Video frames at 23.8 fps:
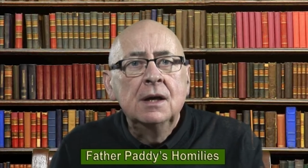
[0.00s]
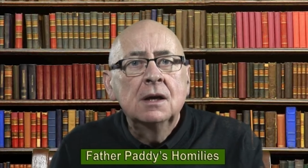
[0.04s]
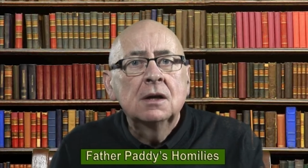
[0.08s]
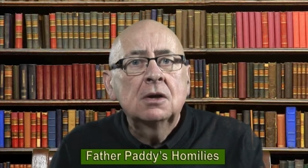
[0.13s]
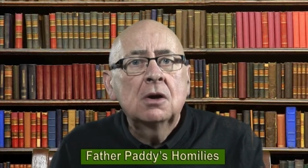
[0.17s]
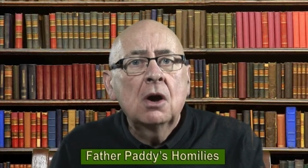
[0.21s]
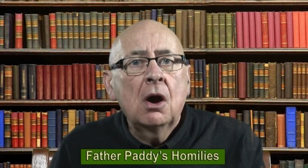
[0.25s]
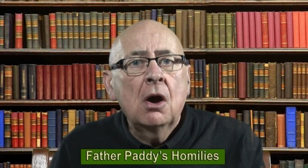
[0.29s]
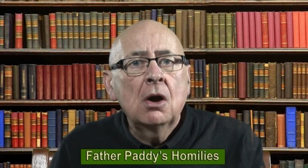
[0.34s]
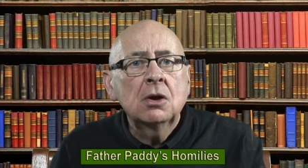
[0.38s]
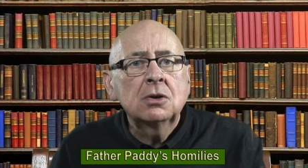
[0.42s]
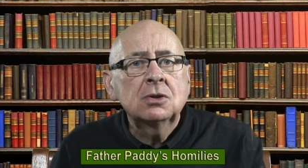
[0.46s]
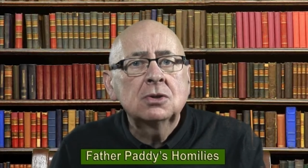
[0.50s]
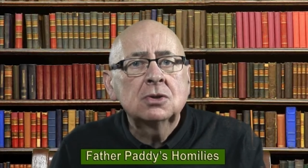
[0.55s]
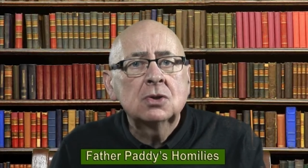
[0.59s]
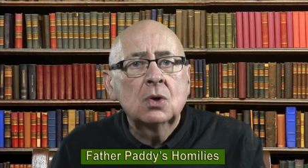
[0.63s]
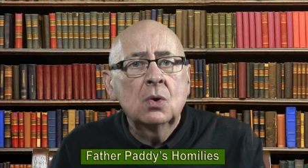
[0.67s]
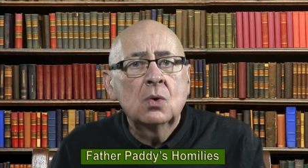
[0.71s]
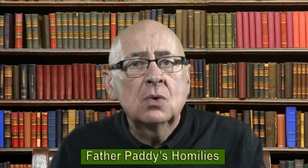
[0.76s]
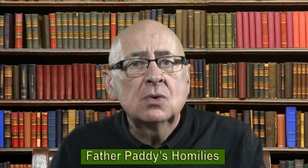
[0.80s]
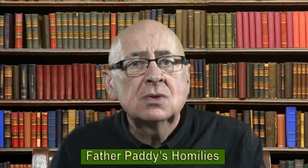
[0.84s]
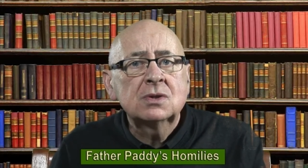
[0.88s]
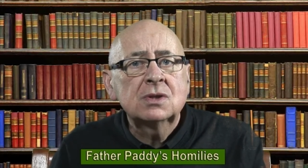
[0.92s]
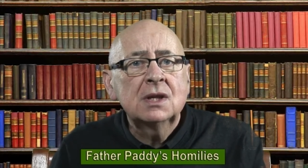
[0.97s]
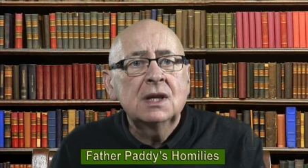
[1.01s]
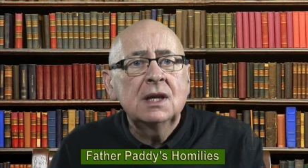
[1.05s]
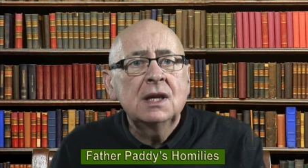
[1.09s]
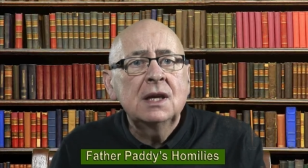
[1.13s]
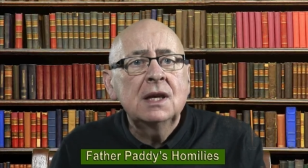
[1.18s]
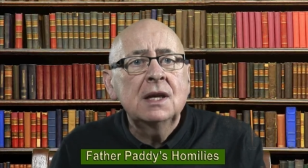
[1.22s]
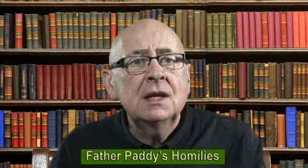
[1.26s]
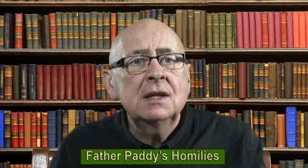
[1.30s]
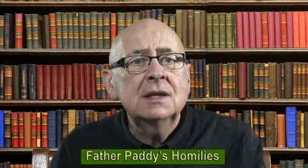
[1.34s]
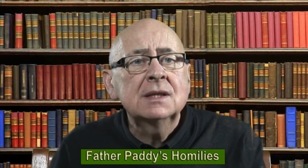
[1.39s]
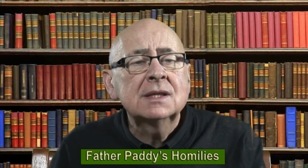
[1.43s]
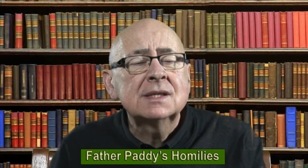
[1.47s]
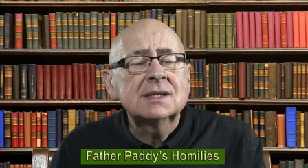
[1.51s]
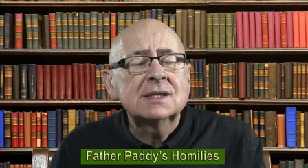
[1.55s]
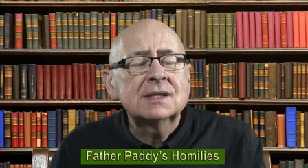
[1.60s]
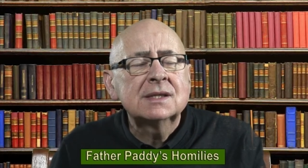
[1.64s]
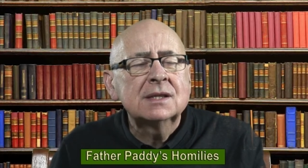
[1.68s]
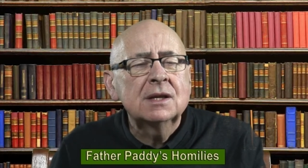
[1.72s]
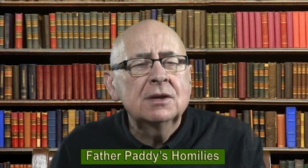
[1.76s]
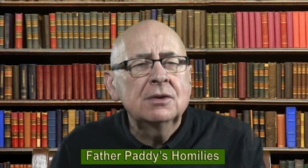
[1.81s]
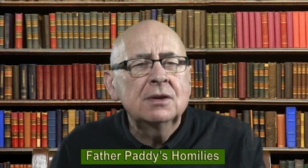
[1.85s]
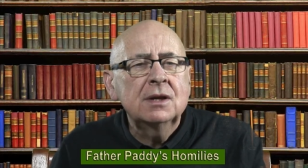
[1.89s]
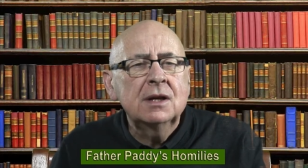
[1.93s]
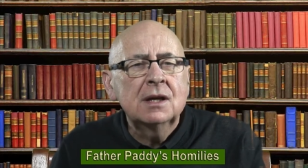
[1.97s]
God chose to heal the
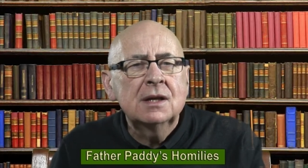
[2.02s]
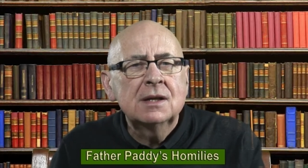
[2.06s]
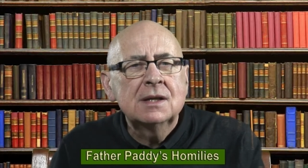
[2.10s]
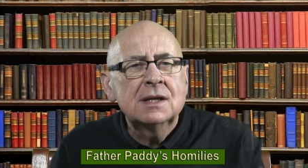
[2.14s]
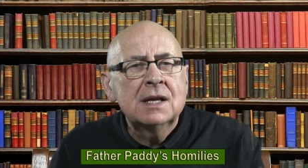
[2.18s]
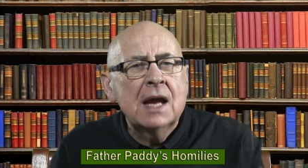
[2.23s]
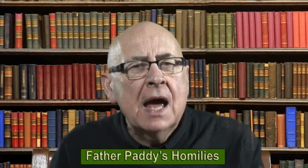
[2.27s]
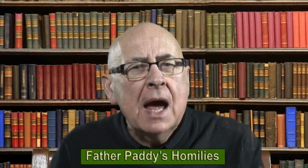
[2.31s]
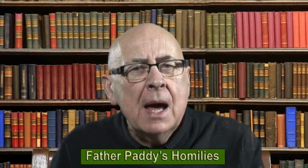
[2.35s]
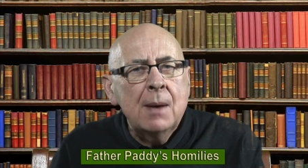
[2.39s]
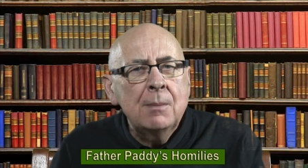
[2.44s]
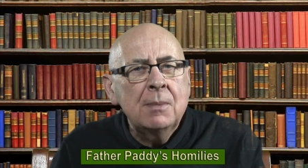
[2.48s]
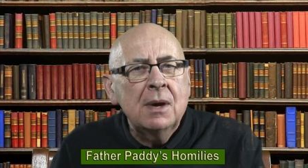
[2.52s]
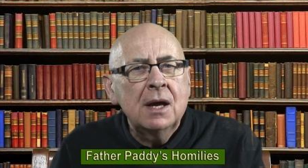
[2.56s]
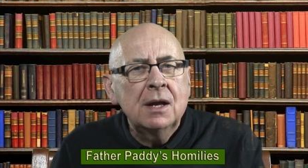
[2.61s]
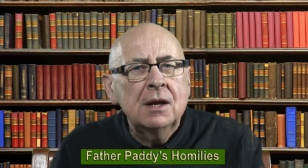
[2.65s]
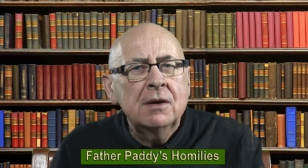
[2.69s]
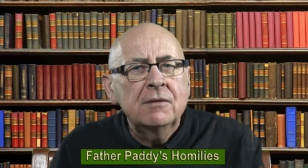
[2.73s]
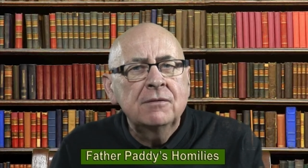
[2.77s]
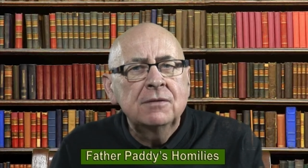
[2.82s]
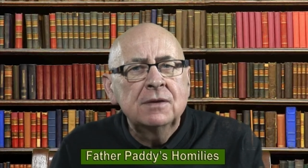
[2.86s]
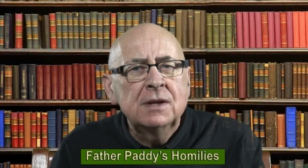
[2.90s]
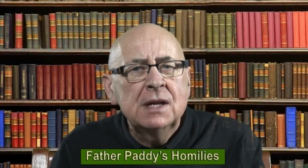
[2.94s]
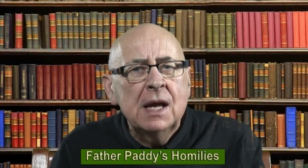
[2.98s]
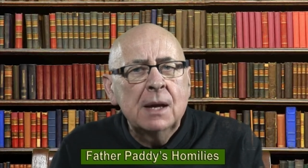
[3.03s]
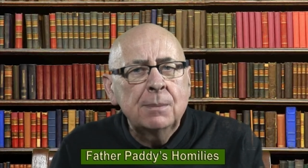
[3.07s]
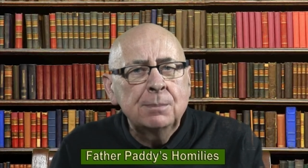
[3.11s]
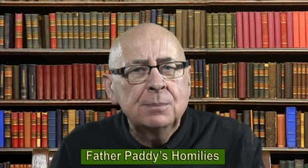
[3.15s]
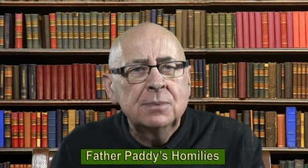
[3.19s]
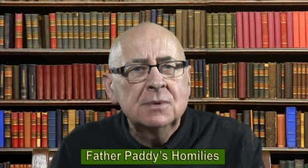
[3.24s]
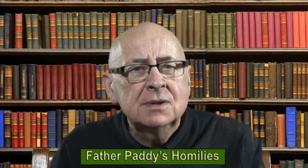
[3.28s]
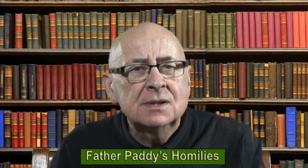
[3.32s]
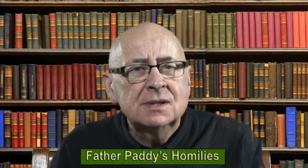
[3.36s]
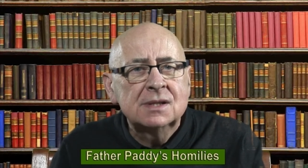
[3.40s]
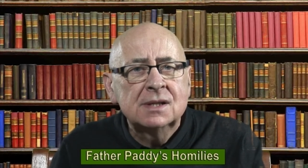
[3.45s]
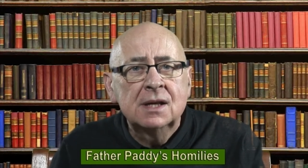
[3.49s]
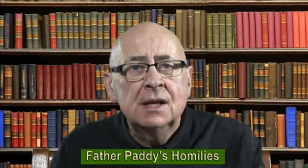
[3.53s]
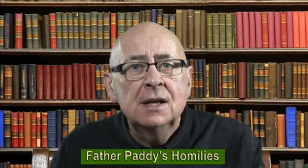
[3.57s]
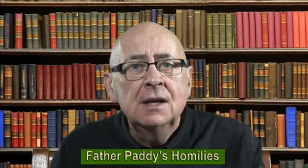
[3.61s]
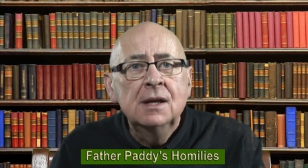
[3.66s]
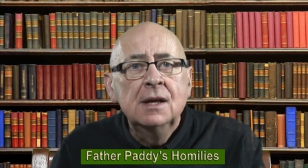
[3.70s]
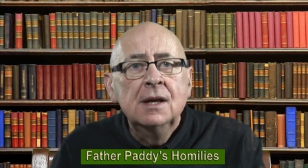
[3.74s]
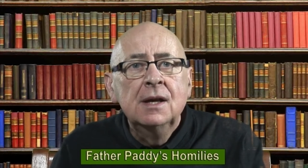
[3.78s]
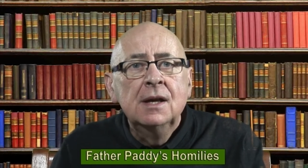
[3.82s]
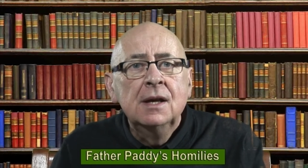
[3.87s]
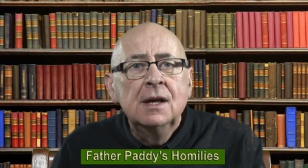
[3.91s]
Syrian Naaman of leprosy,